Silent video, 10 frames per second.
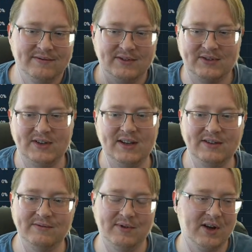
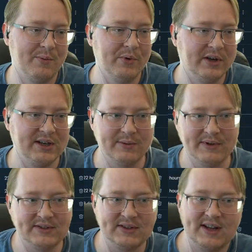send a couple
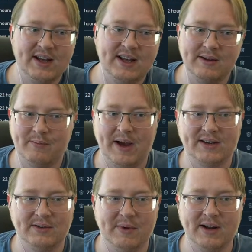gigabits a day
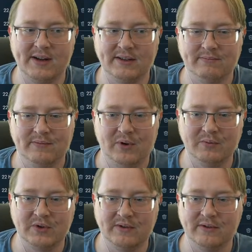back to my home
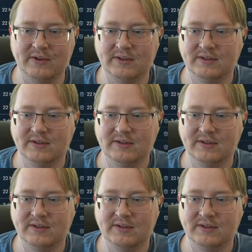server,